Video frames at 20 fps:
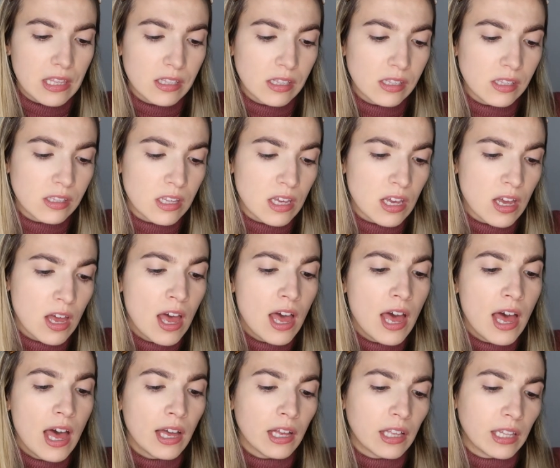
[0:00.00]
This is the
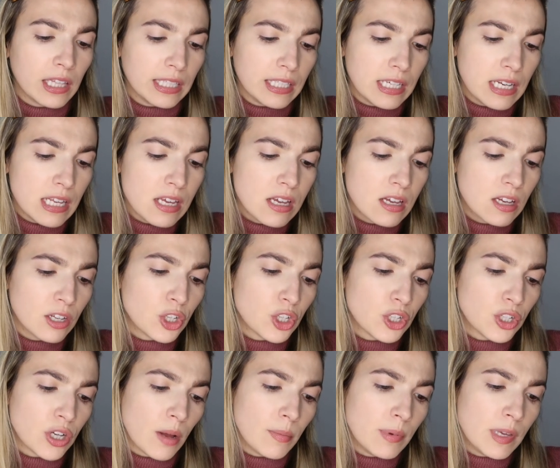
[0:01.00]
Clinique
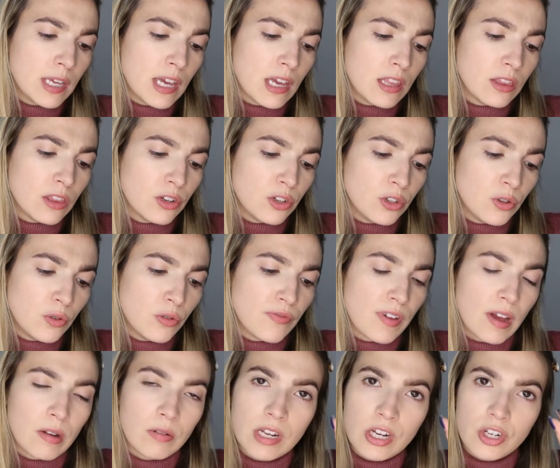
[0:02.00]
Chubby in the Nude
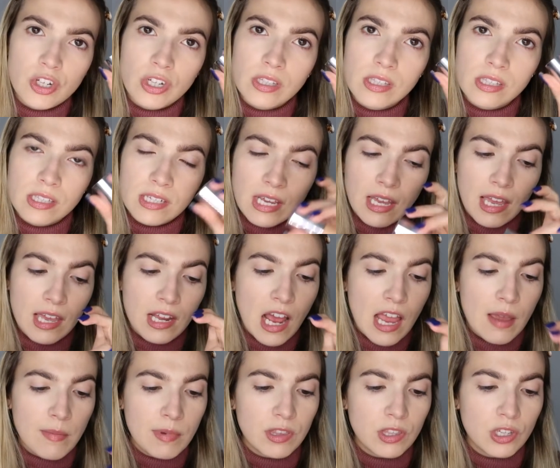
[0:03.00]
Foundation Stick, and
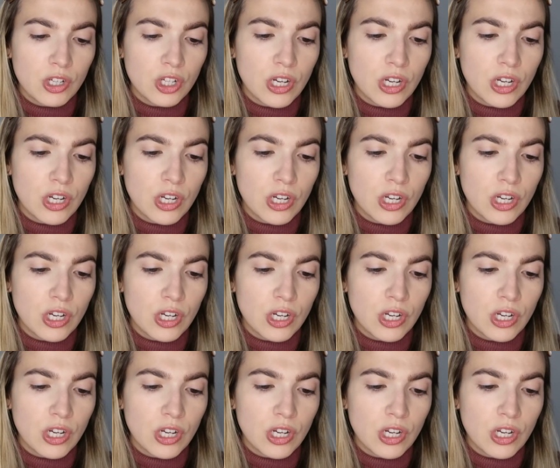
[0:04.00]
I'm in the